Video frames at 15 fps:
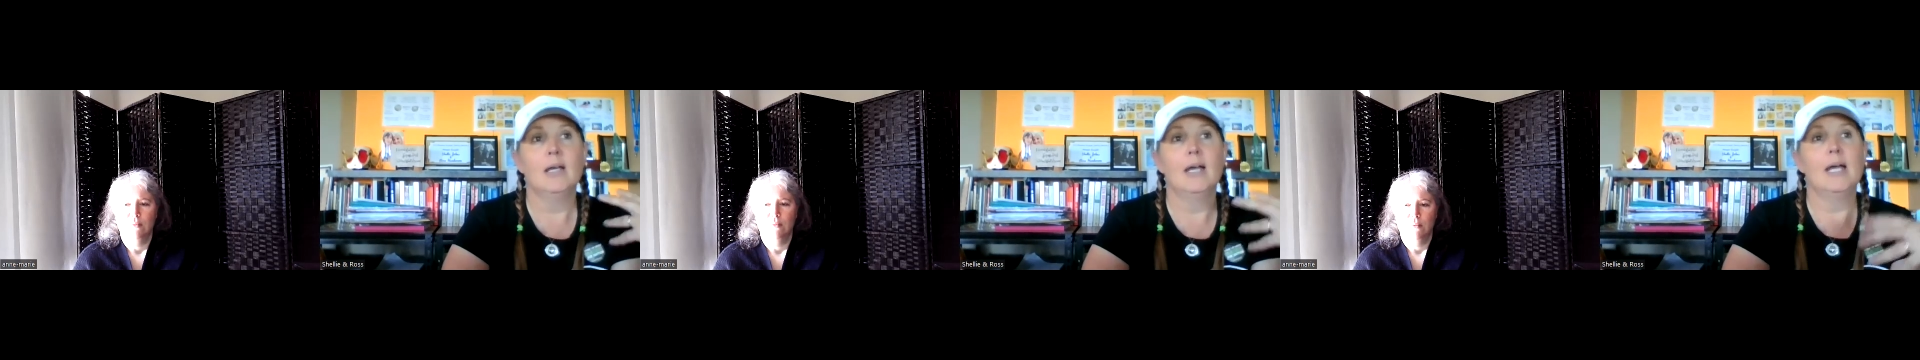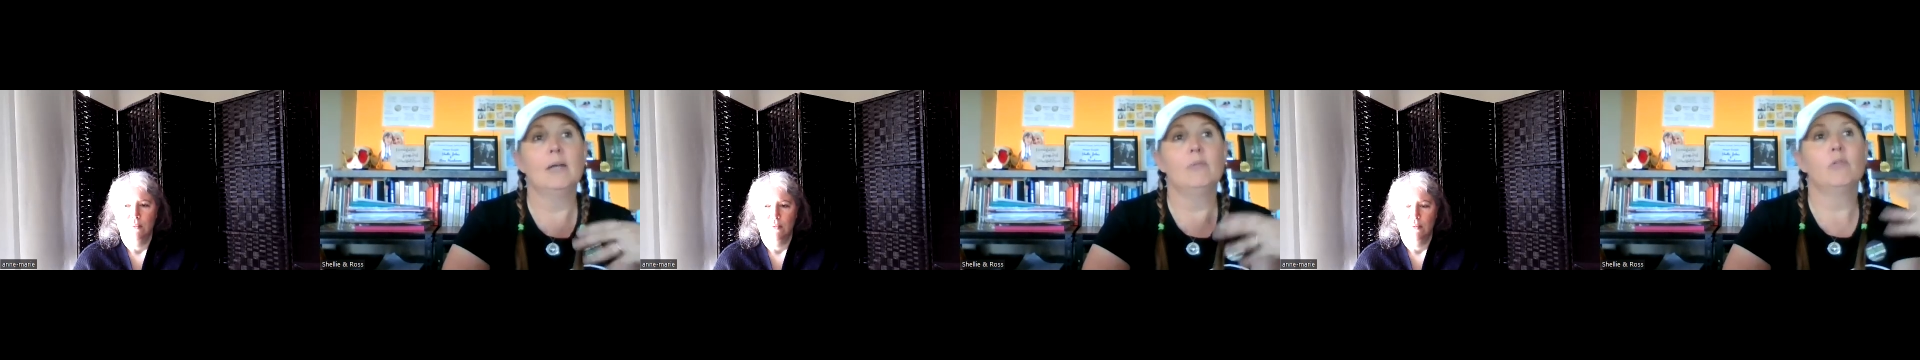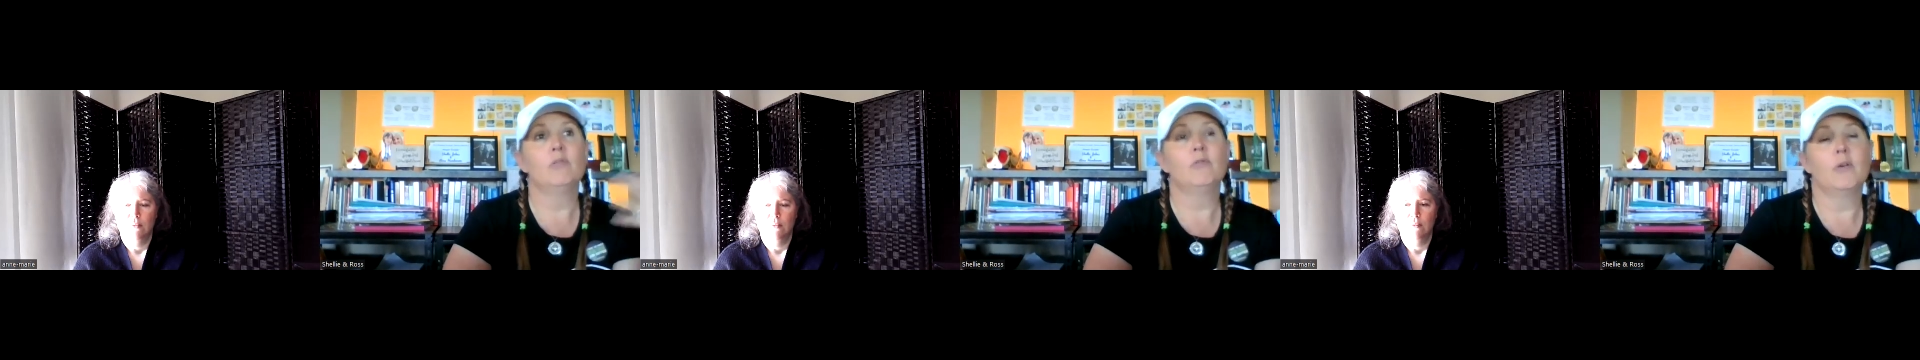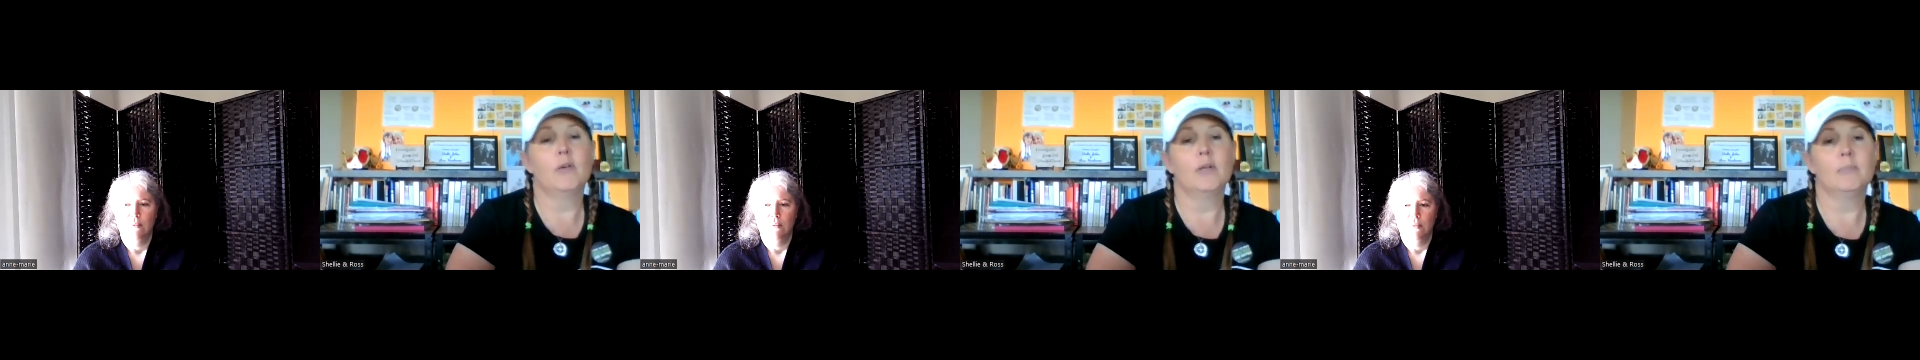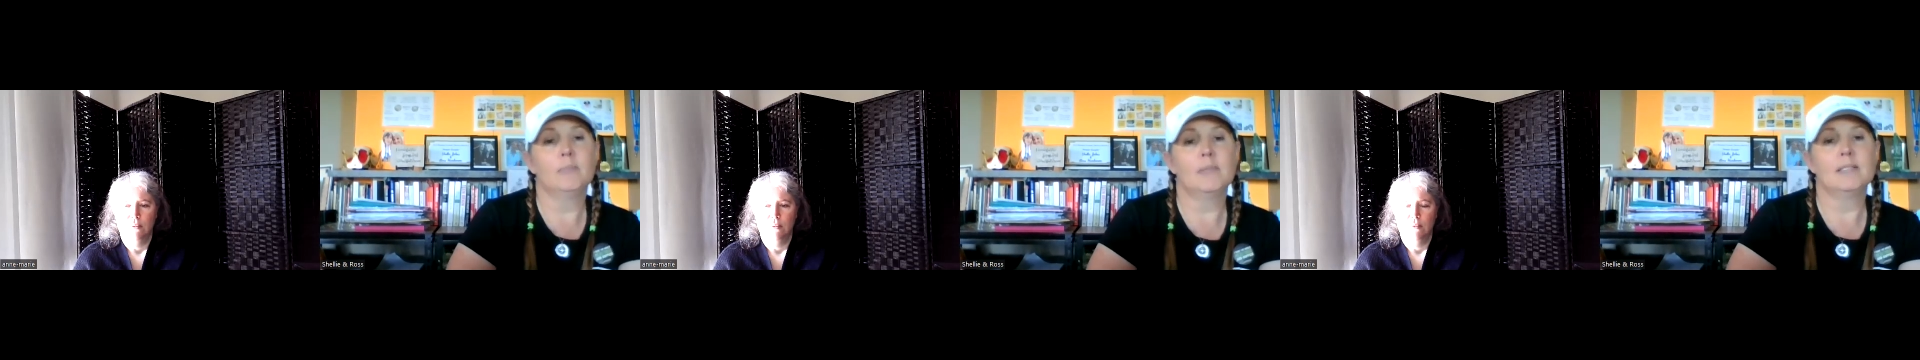and
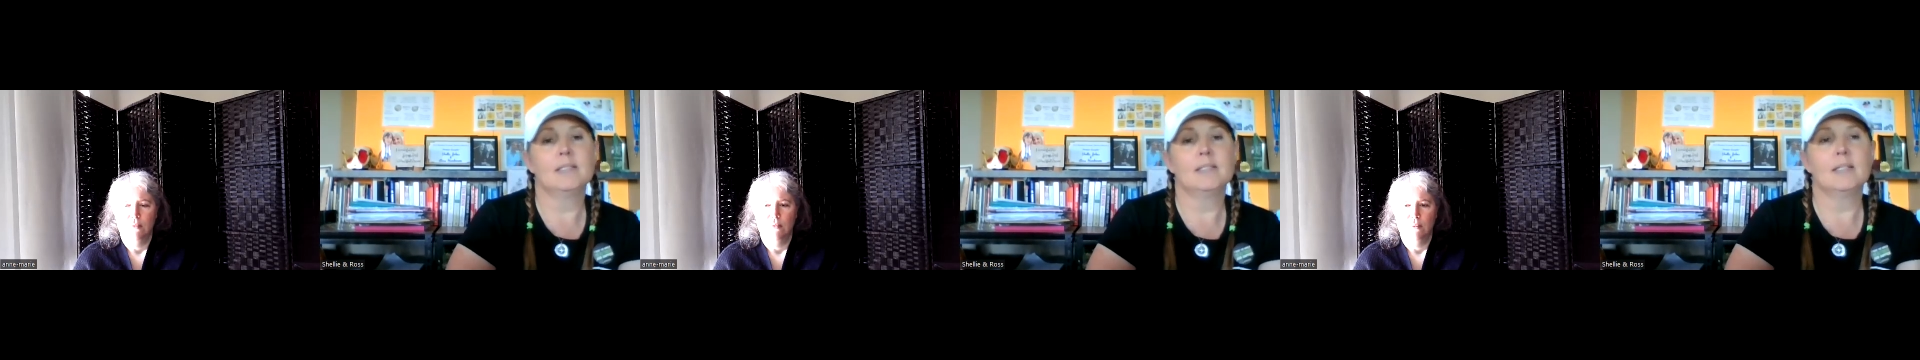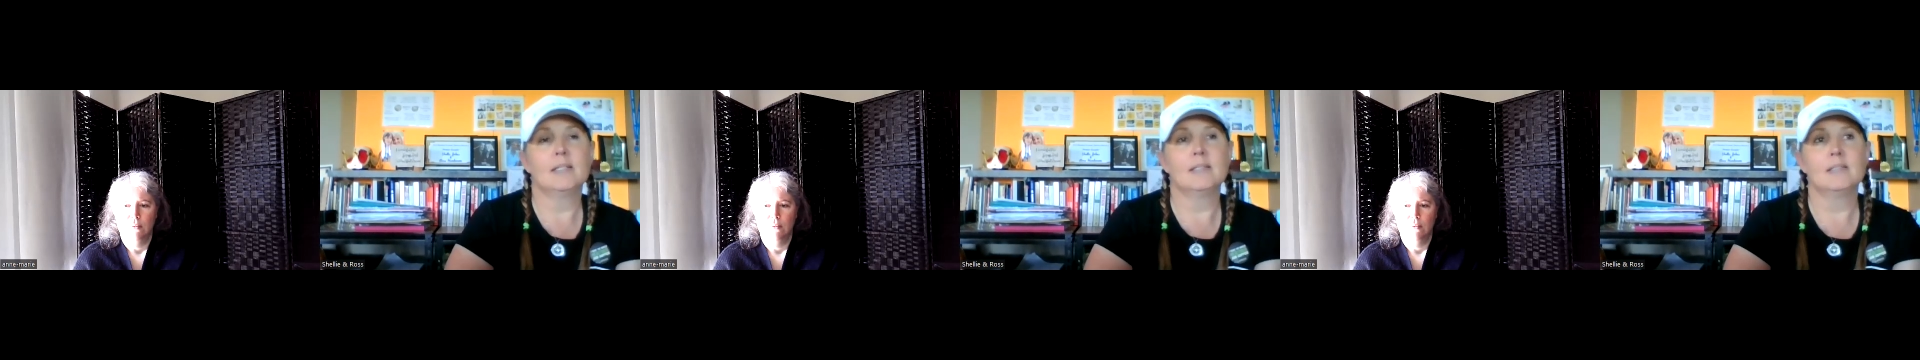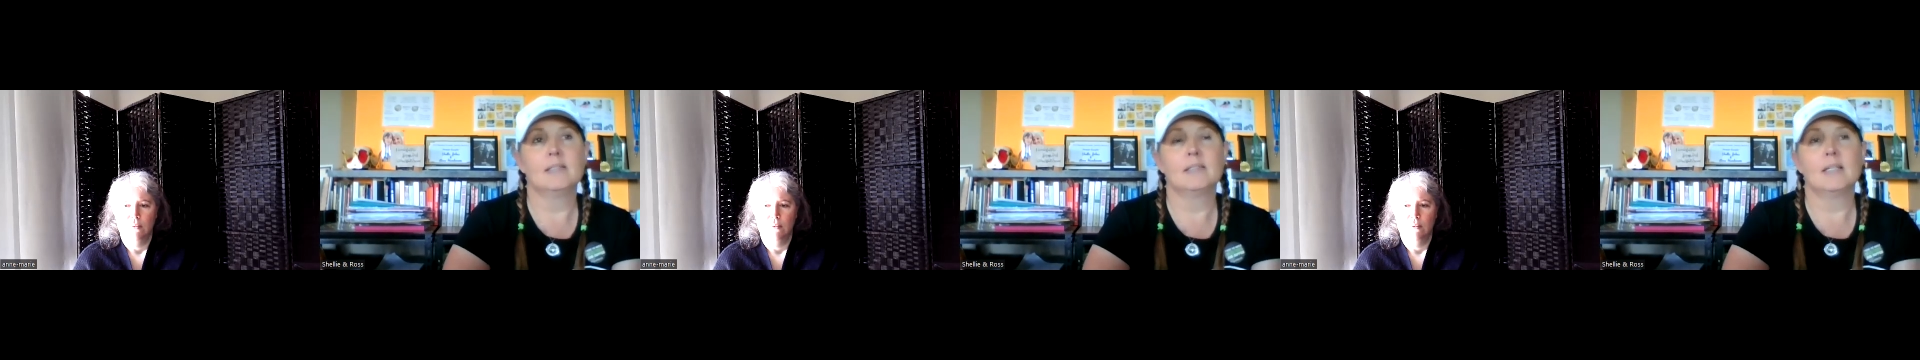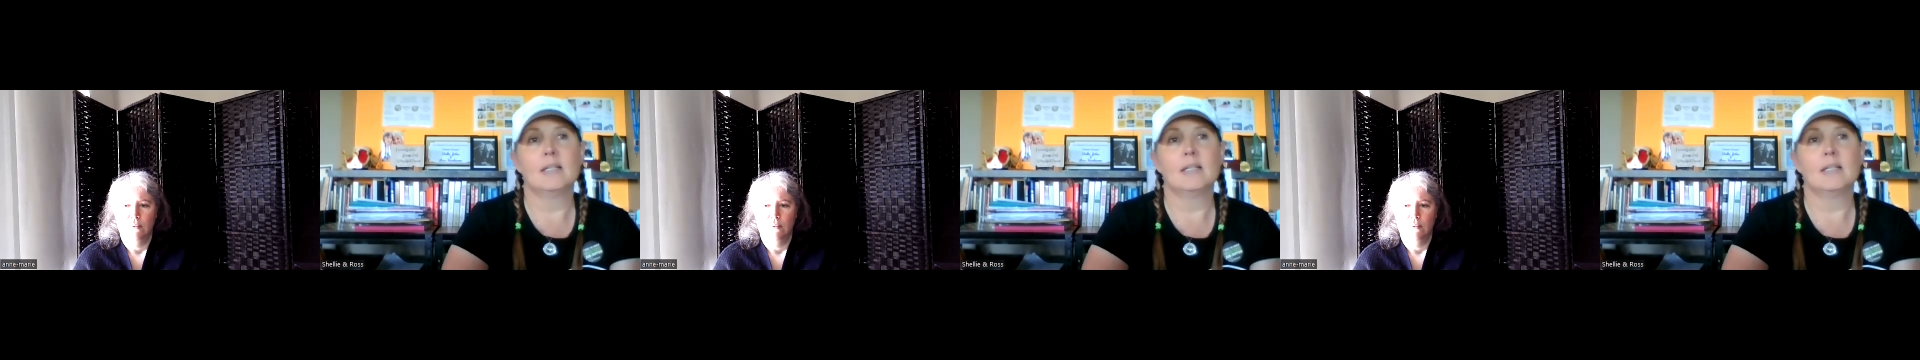referring business.